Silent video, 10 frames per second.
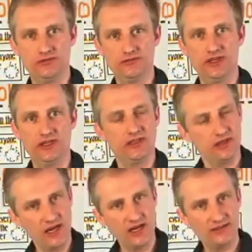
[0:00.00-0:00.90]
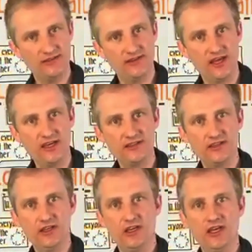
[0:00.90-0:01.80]
Like ask that
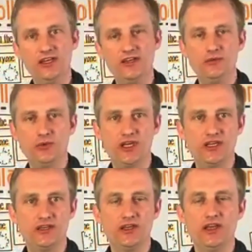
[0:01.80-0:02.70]
in the way